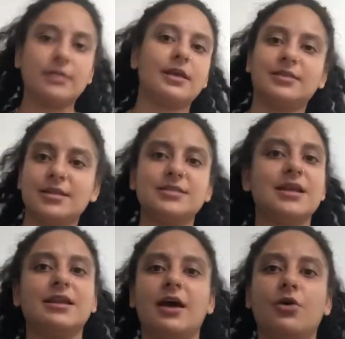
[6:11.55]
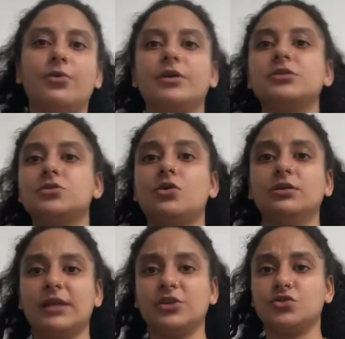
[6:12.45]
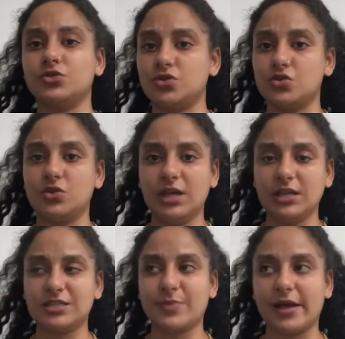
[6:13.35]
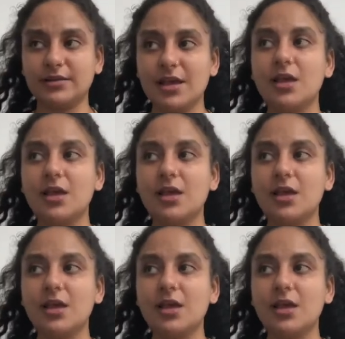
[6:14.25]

Like that's not how it works. It's all natural, so you can't expect